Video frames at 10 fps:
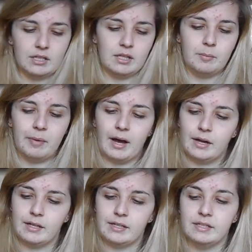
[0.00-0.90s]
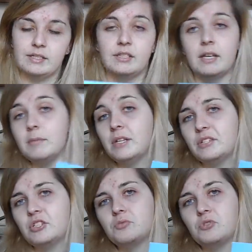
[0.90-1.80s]
and then the back is the
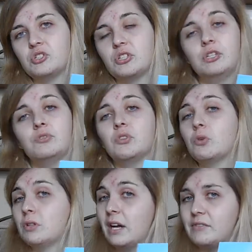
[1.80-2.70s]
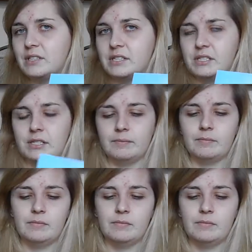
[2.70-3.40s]
image which they used on all the advertising.